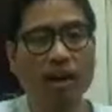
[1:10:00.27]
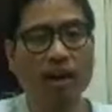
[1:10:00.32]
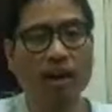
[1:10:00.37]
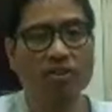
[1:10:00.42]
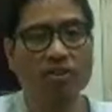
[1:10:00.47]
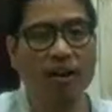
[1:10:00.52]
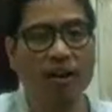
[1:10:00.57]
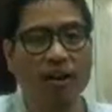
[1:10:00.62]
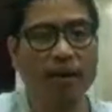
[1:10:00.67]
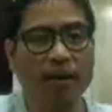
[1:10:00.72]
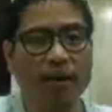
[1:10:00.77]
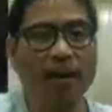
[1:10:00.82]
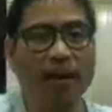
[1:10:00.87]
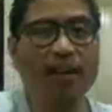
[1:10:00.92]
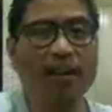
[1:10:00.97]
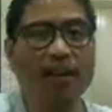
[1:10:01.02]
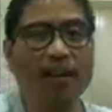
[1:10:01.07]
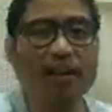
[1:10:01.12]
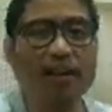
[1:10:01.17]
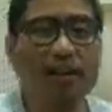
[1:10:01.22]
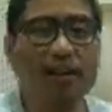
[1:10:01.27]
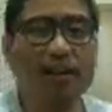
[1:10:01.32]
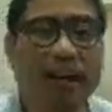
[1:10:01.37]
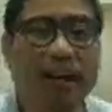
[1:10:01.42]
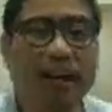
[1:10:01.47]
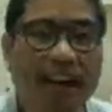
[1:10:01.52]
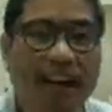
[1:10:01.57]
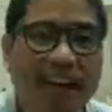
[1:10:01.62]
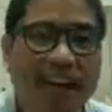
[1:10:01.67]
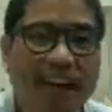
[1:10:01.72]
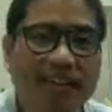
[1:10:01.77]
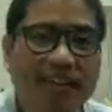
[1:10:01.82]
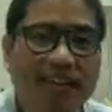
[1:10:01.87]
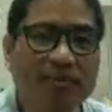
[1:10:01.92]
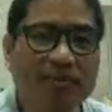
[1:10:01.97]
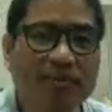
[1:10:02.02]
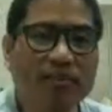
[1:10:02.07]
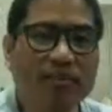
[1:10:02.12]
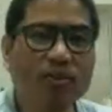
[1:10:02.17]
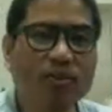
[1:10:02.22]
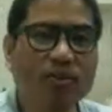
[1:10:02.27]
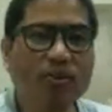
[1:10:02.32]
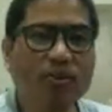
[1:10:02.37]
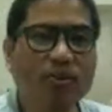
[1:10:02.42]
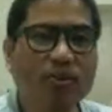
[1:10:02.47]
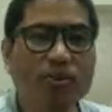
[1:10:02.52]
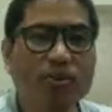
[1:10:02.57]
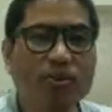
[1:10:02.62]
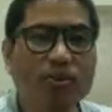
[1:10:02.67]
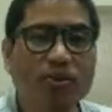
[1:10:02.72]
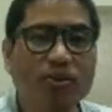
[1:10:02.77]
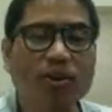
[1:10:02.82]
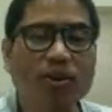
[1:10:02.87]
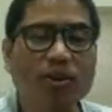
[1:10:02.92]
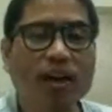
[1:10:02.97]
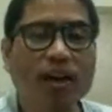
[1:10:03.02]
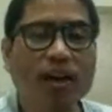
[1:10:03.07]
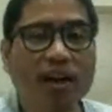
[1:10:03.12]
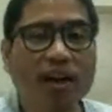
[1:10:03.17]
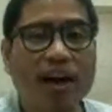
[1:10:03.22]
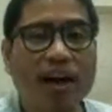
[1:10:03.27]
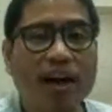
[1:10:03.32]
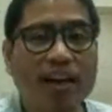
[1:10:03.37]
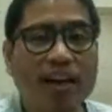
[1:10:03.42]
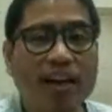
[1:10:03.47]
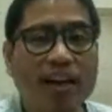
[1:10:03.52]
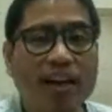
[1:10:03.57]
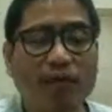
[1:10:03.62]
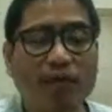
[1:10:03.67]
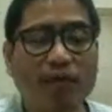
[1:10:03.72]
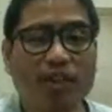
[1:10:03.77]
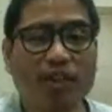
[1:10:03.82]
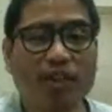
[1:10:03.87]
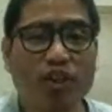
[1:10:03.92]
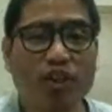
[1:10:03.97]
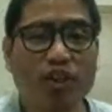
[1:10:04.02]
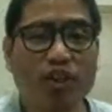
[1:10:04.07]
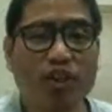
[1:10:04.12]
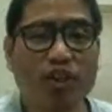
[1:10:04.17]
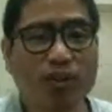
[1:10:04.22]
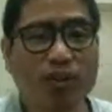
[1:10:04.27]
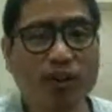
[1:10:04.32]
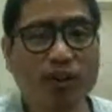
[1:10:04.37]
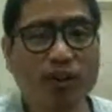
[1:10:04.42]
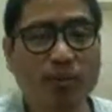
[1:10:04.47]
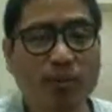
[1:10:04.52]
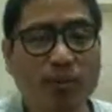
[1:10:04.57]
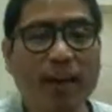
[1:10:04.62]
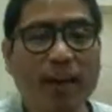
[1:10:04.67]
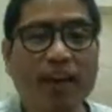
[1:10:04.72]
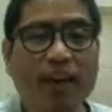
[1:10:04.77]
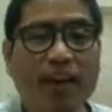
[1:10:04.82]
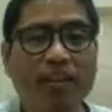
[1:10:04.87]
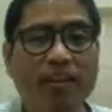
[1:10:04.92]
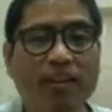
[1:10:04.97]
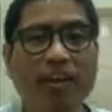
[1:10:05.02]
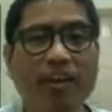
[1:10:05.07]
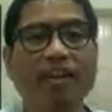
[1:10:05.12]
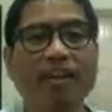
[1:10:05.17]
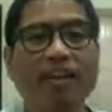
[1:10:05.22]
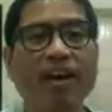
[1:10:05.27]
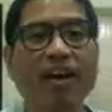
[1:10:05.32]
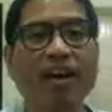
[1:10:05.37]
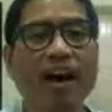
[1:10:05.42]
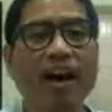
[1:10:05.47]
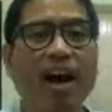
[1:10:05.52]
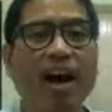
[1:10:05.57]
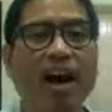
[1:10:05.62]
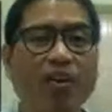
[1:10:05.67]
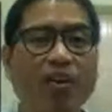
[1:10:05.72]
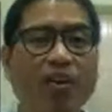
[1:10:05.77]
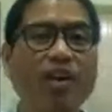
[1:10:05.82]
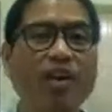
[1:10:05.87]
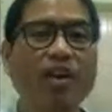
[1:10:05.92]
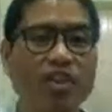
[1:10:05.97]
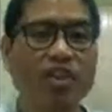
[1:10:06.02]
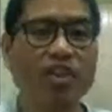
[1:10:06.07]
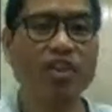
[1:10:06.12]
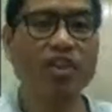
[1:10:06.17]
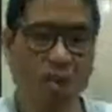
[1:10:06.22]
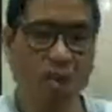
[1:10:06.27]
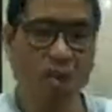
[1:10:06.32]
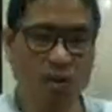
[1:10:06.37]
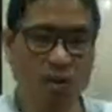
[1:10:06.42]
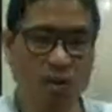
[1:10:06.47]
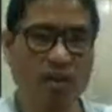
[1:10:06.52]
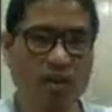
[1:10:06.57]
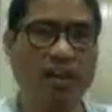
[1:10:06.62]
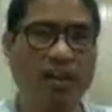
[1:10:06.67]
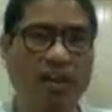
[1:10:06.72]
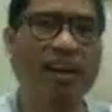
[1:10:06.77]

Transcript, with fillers: Oh my gosh, grabe. Okay? So, a lot of functions pala ang cholesterol.